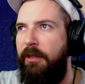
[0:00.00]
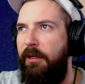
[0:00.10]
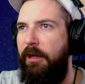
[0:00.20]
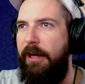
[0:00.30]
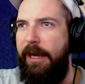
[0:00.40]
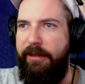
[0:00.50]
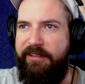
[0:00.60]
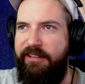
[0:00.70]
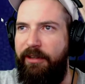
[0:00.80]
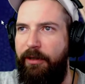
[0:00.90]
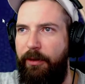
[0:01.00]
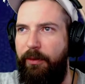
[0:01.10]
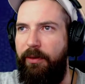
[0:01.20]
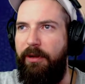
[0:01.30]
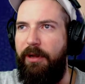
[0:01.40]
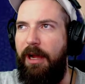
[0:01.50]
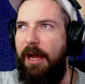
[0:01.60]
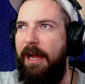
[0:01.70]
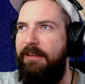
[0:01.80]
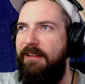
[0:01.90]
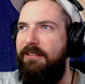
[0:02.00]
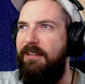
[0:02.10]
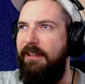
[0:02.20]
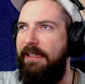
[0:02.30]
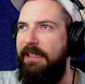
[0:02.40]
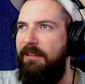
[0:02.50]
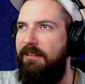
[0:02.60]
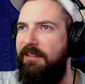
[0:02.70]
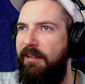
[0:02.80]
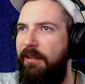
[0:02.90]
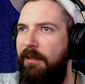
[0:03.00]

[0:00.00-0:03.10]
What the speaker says: All right, so I did delete